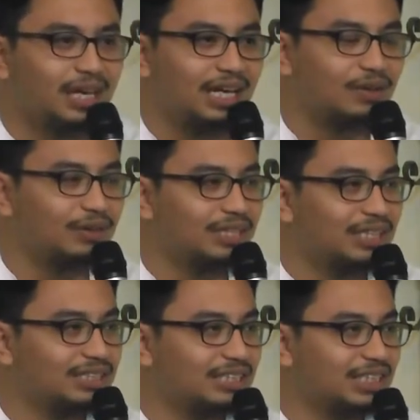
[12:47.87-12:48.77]
and
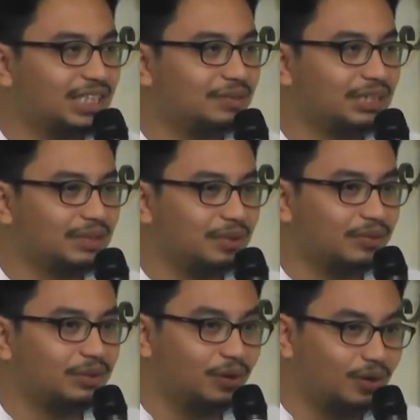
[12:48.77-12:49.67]
contains description
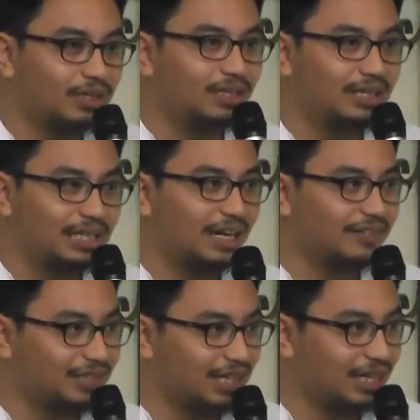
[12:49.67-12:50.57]
about God, the
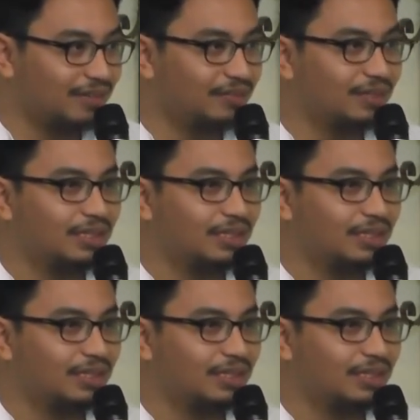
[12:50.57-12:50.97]
afterlife,